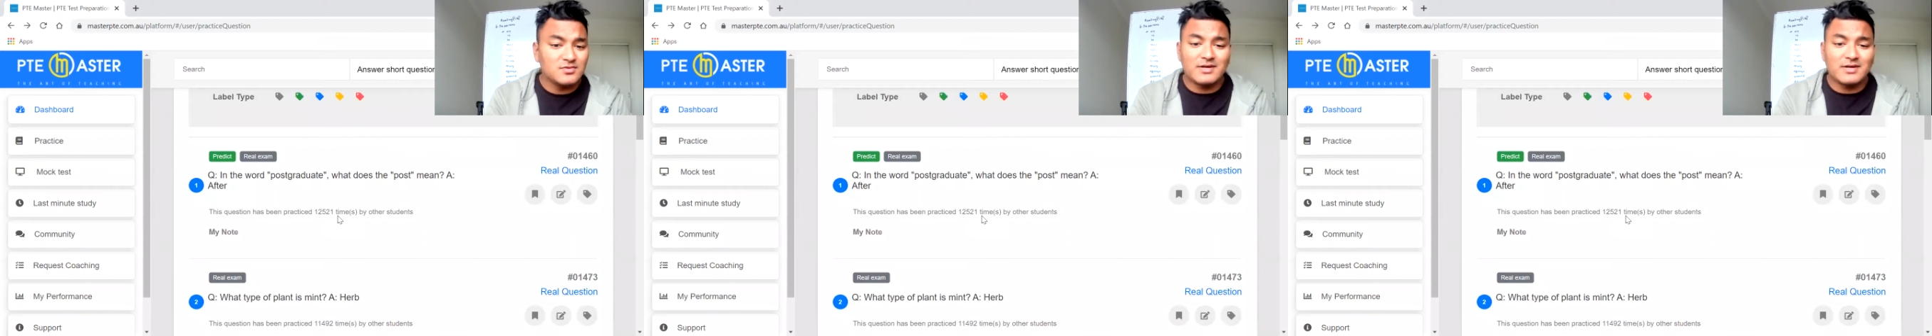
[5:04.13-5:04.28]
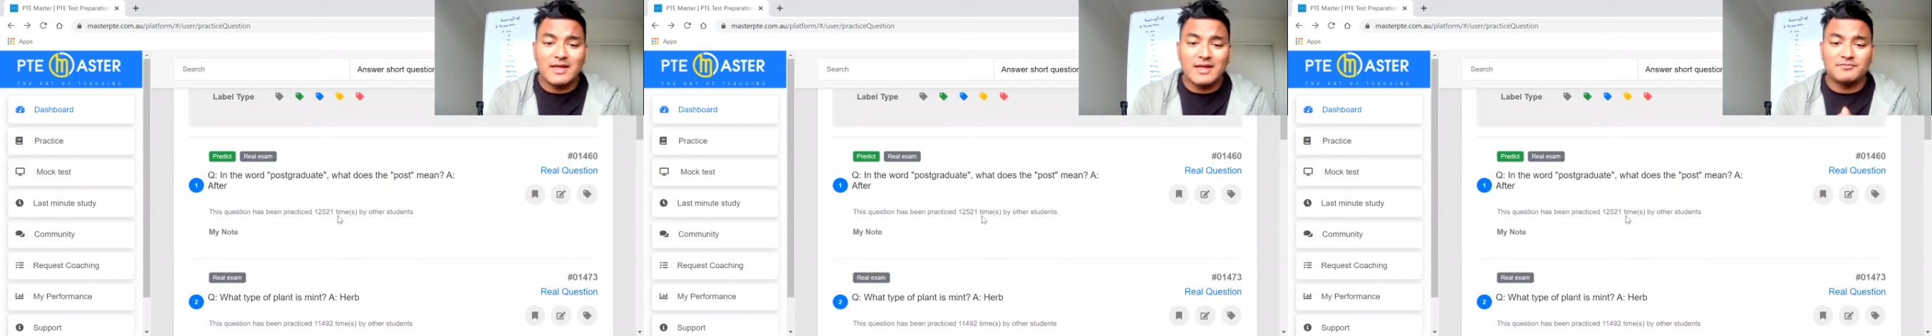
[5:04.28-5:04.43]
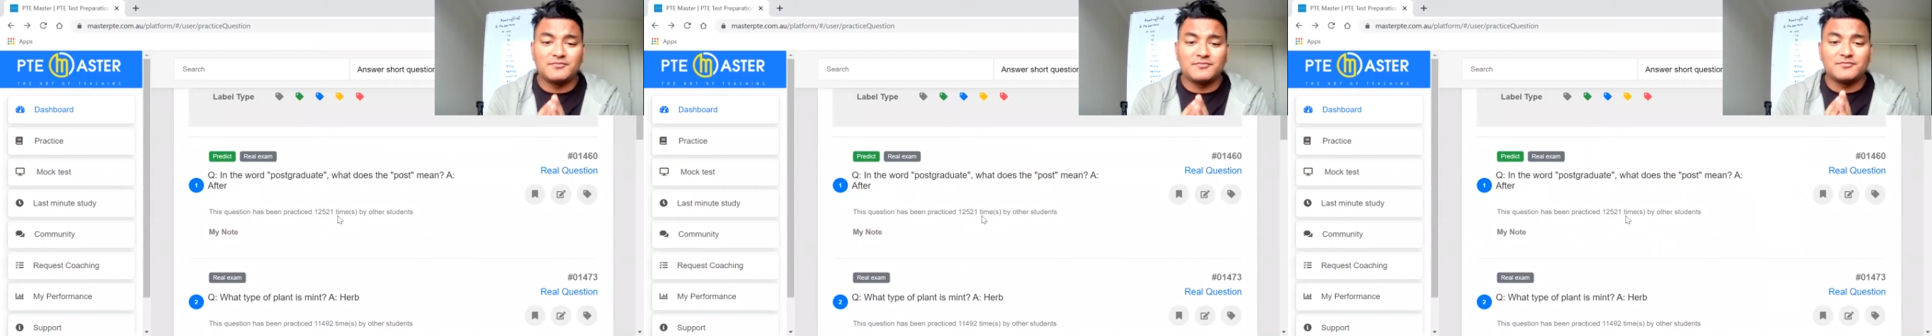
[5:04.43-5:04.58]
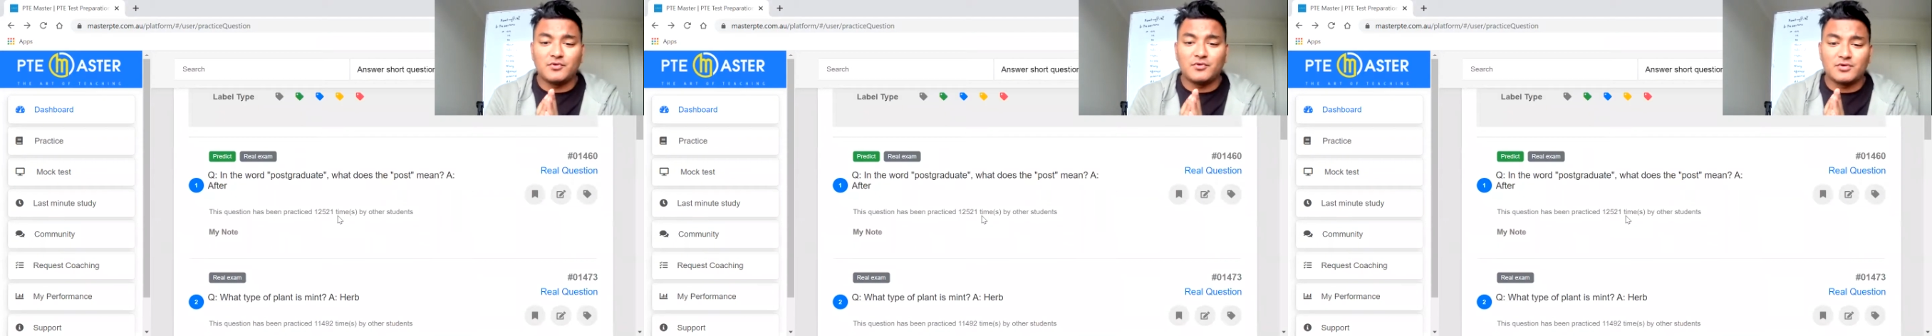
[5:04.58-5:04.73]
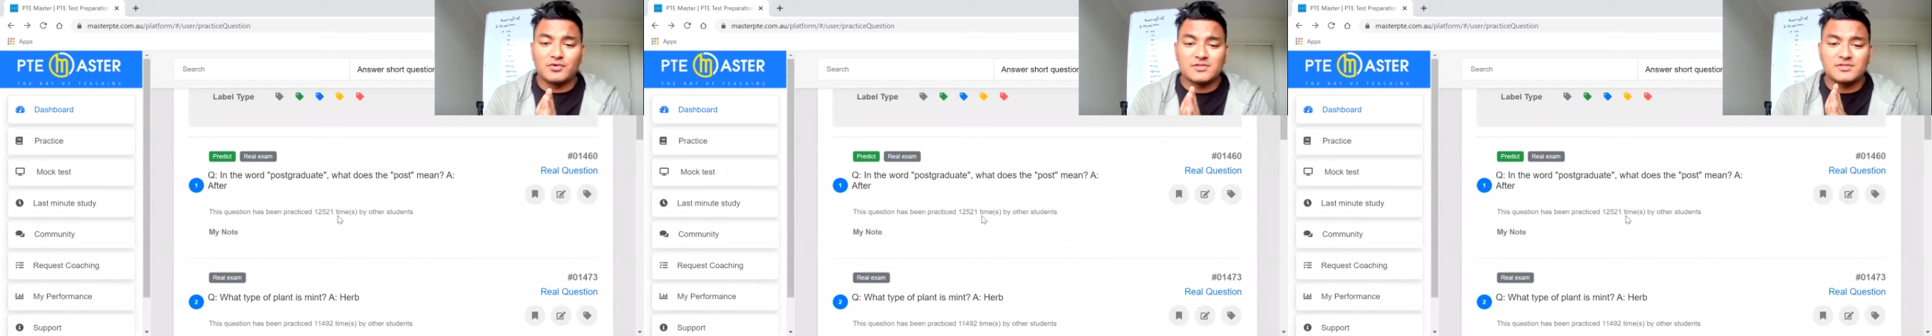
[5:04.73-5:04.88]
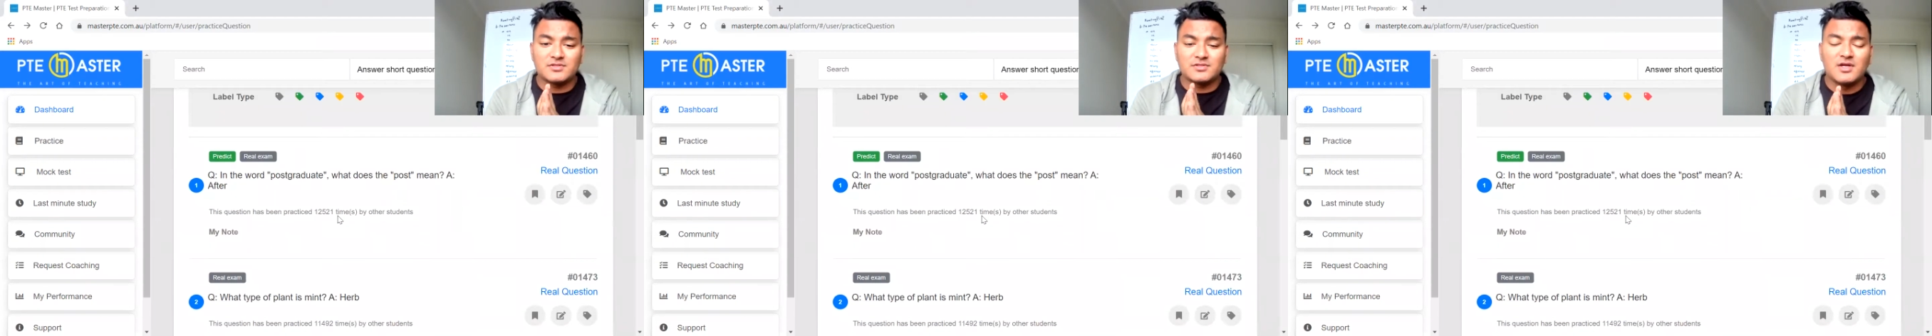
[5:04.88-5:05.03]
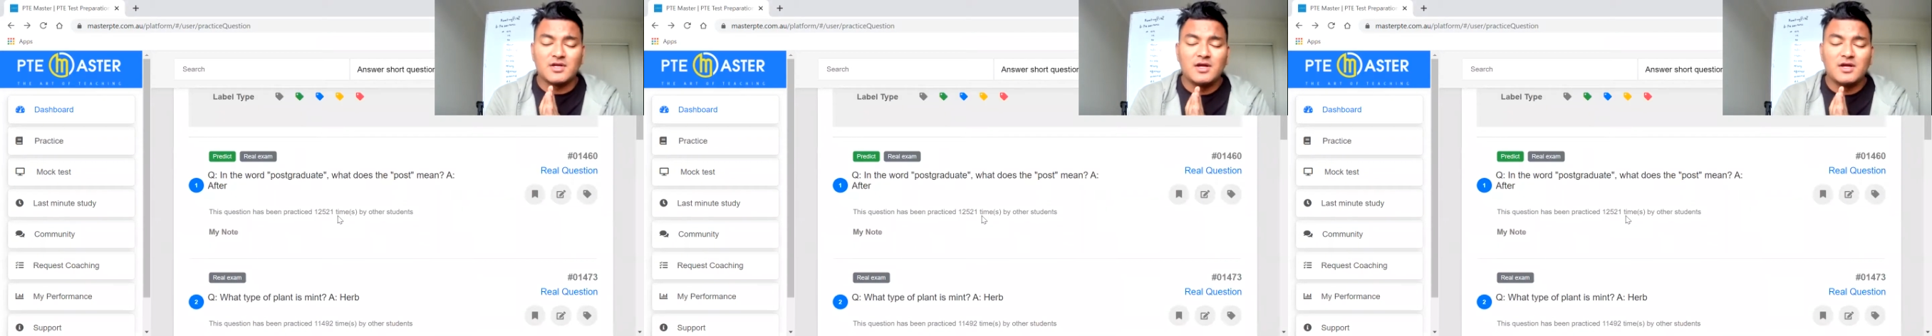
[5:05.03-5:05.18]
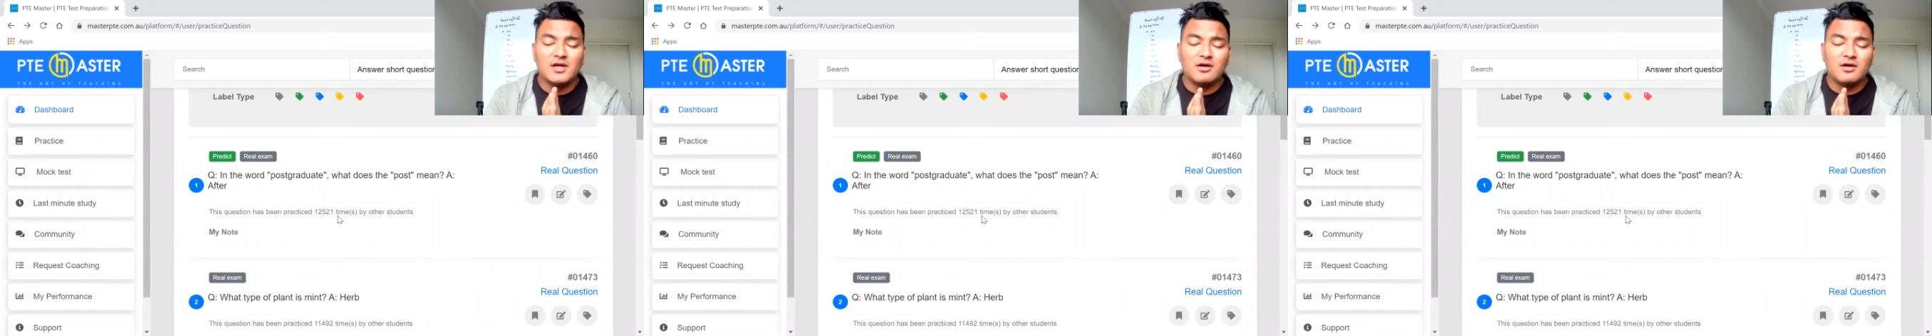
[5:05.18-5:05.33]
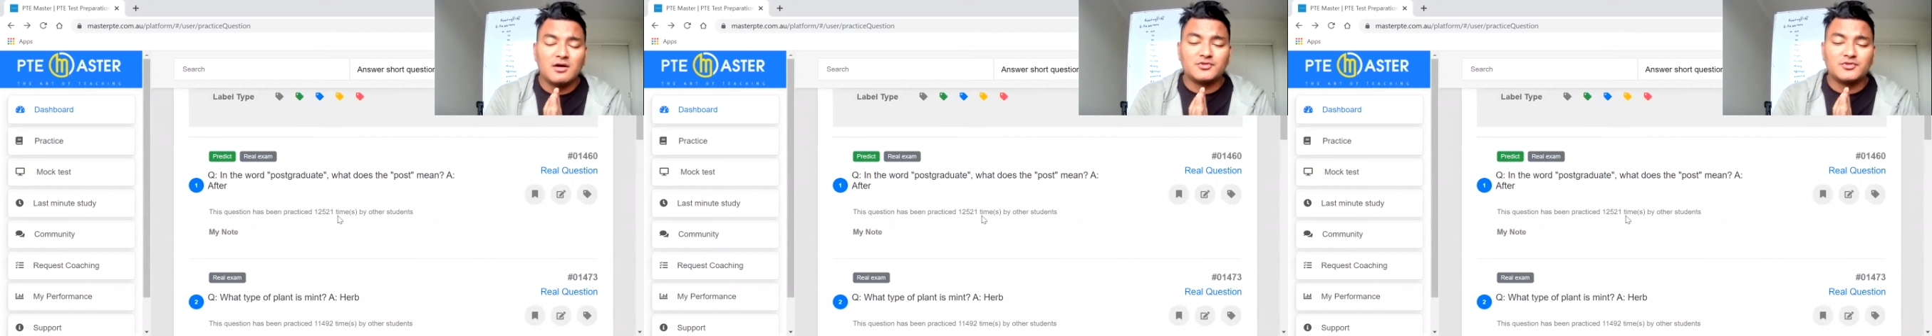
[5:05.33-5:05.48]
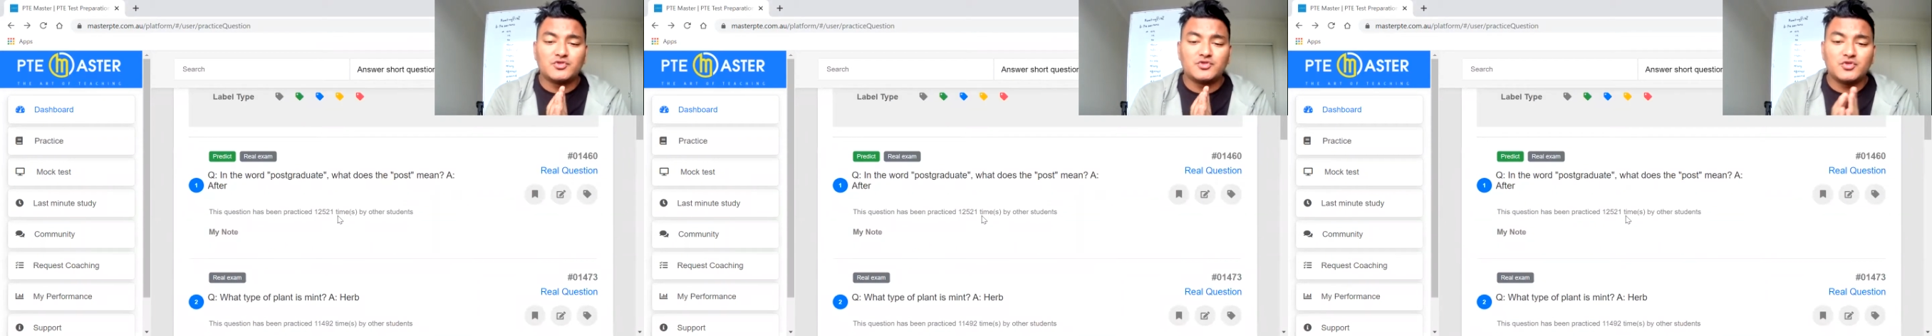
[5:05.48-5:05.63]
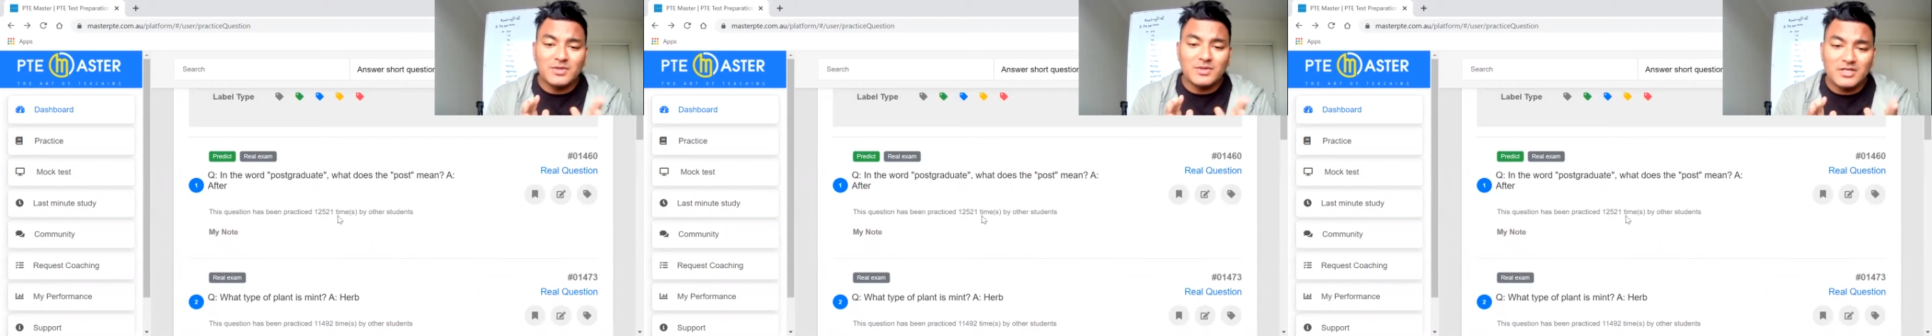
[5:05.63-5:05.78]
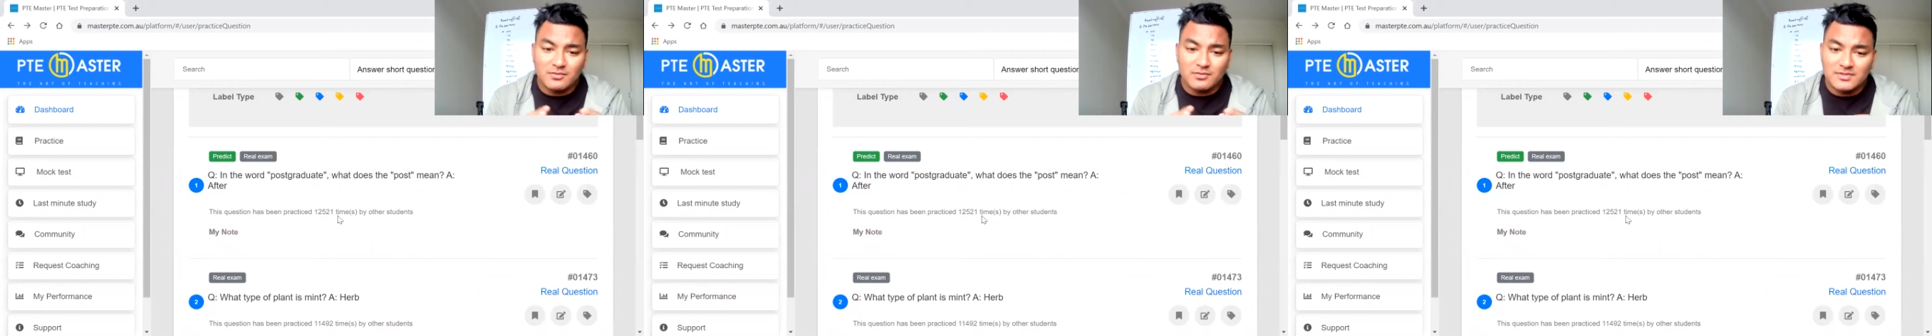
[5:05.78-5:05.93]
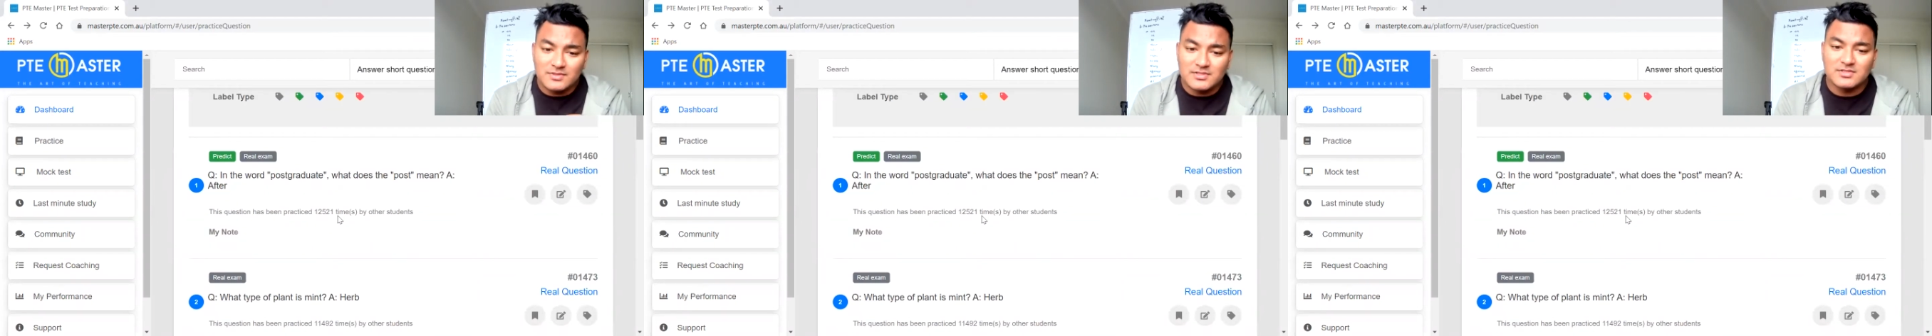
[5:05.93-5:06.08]
you don't have to focus on too
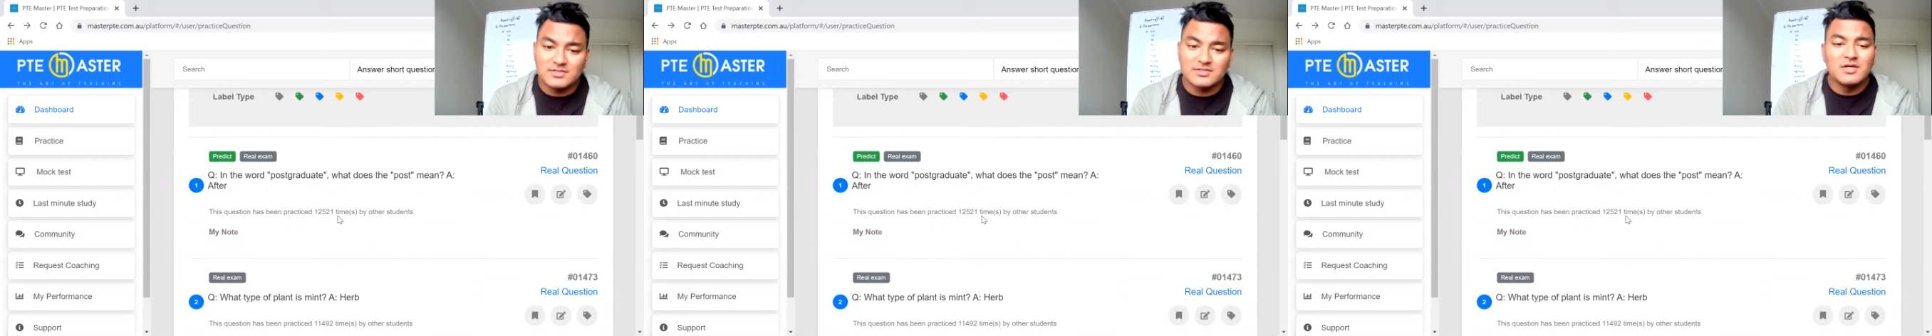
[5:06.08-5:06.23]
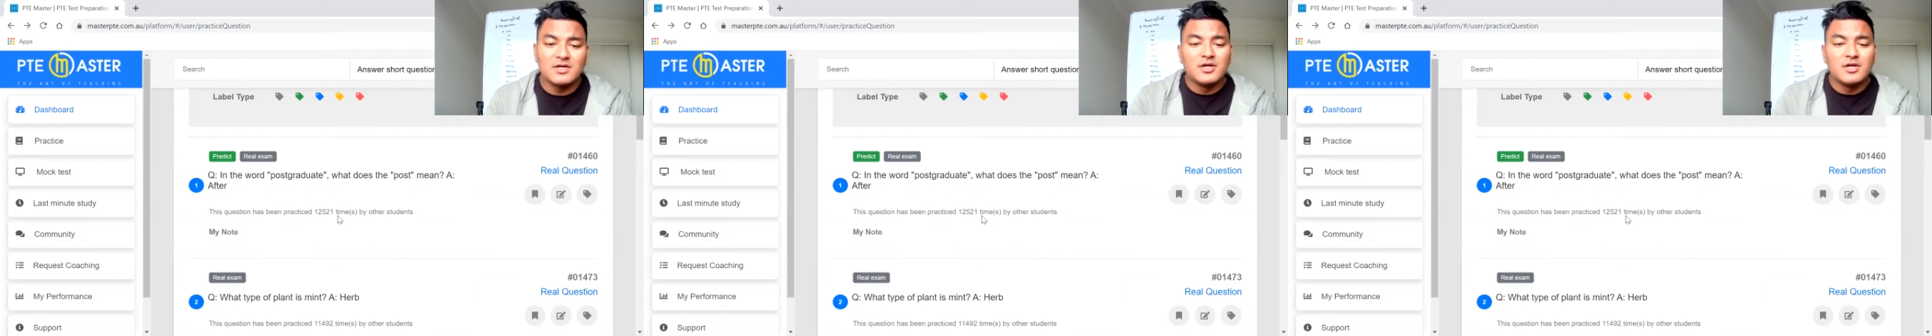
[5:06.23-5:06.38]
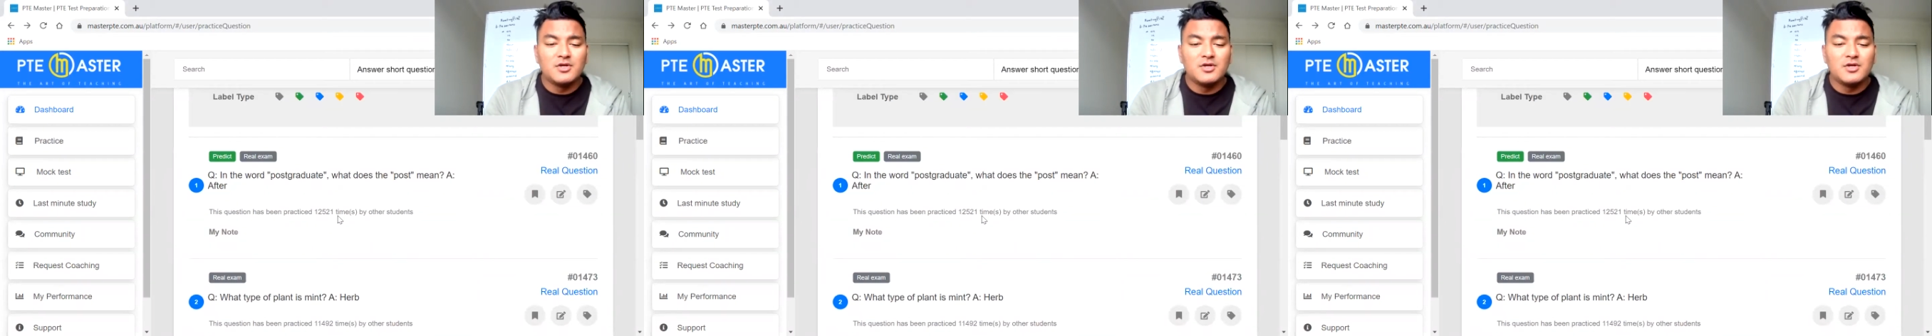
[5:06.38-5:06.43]
many questions.